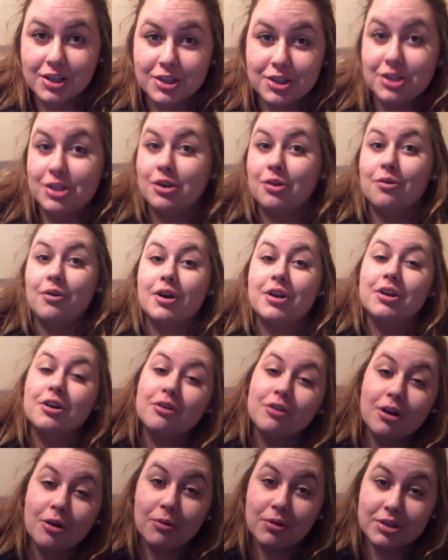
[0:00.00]
So I
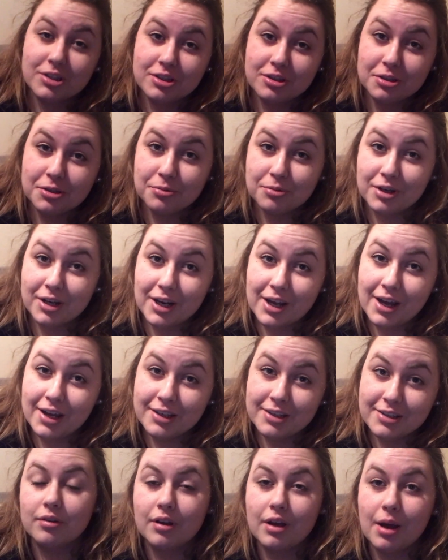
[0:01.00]
don't know what to do with
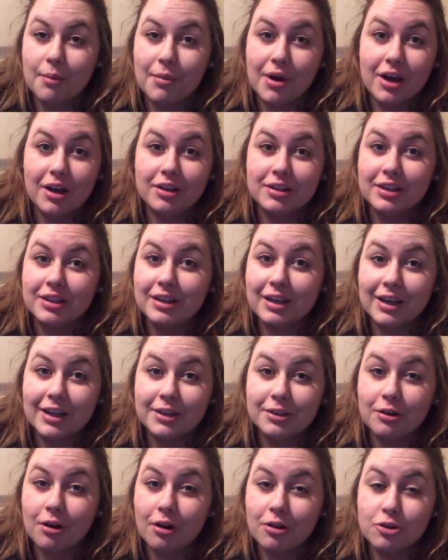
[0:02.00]
that. Am I gonna
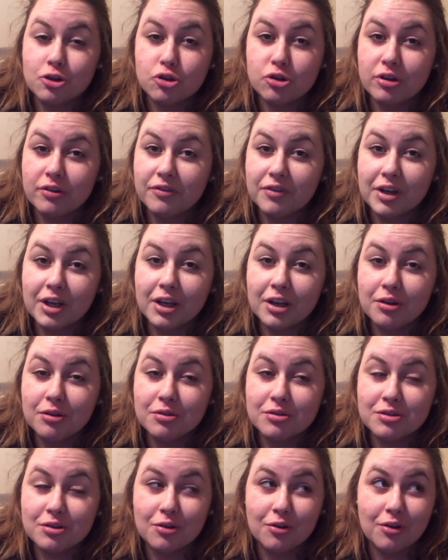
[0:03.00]
delete all three
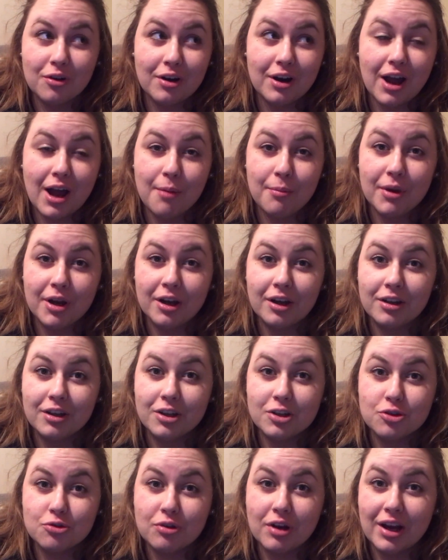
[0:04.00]
videos or am I
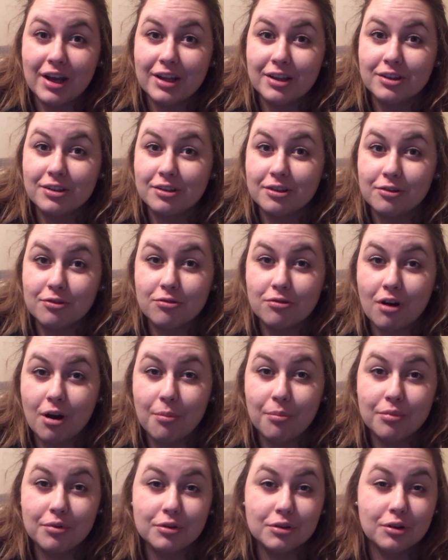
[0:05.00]
gonna try and
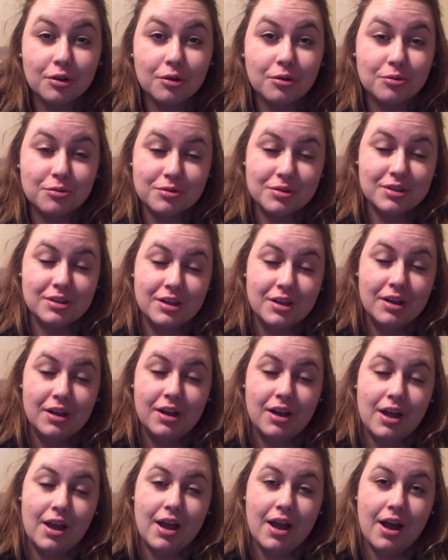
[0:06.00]
crop those
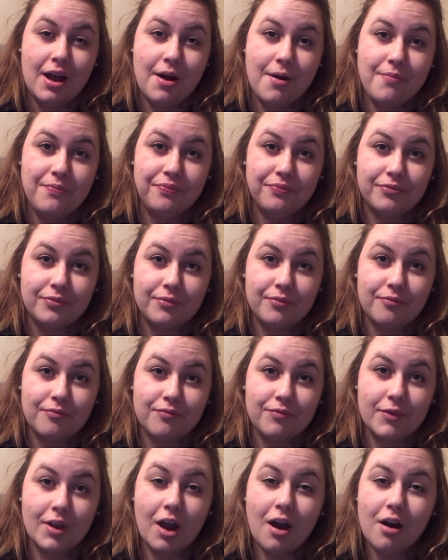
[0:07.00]

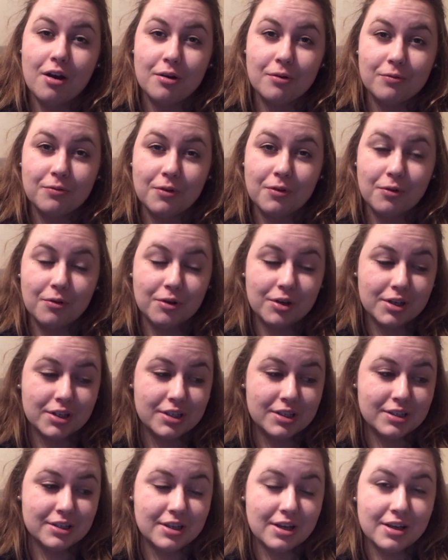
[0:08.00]

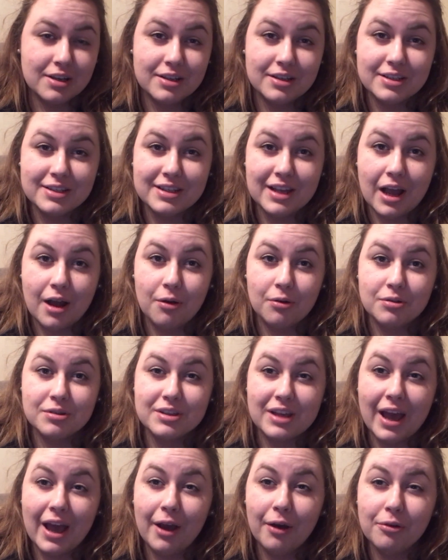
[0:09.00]
autofocus
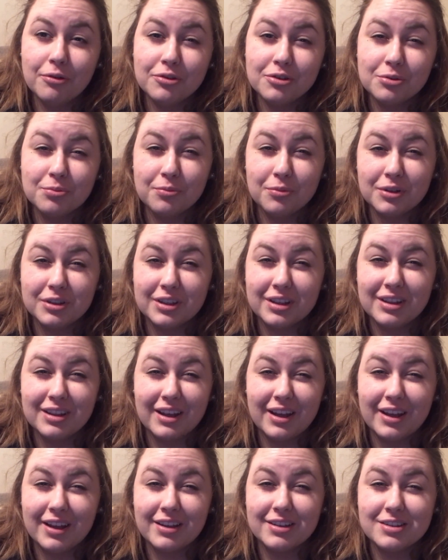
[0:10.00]
sounds out but
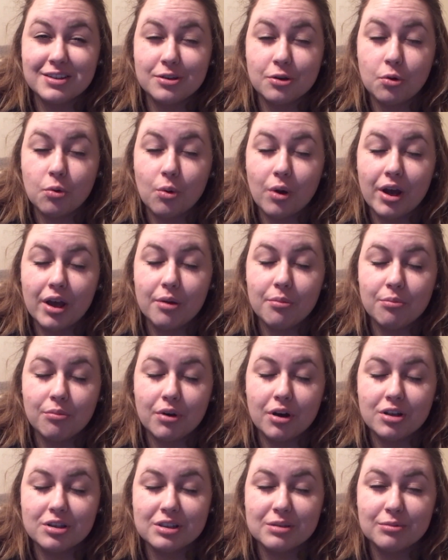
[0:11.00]
like it's quite
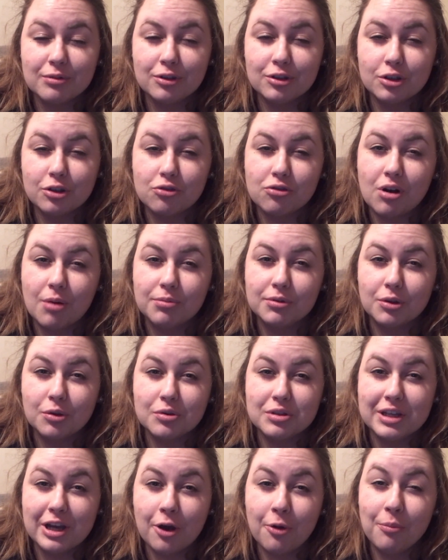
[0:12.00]
impossible to crop
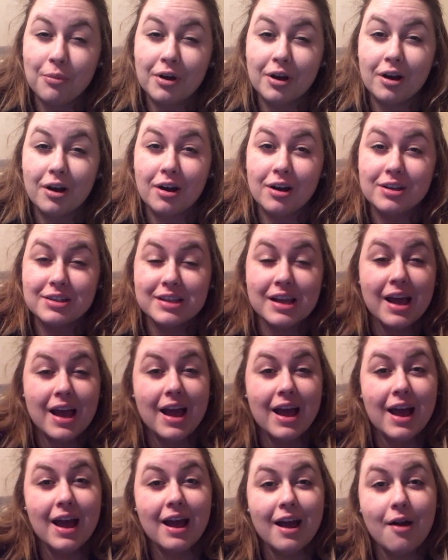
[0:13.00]
those out because
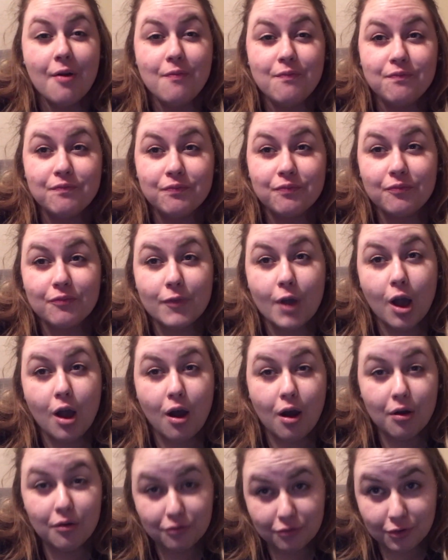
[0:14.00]

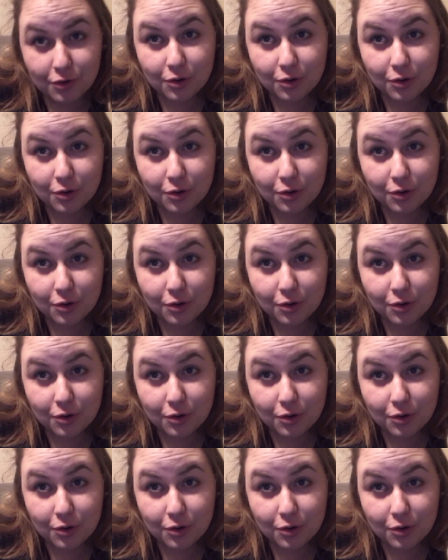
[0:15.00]
of